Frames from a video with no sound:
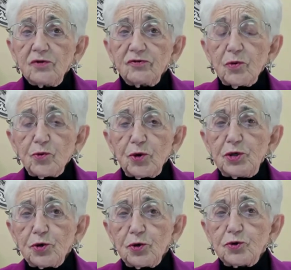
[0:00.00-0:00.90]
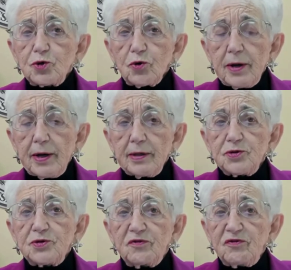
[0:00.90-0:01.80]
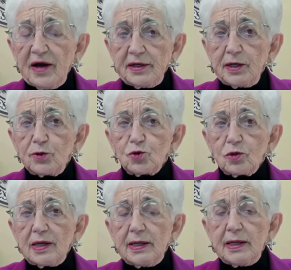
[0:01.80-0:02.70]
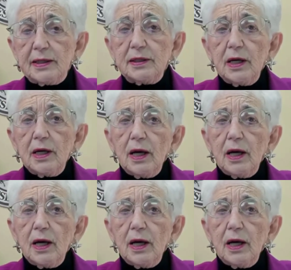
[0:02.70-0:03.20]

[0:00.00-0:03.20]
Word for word: from research grants to financial aid.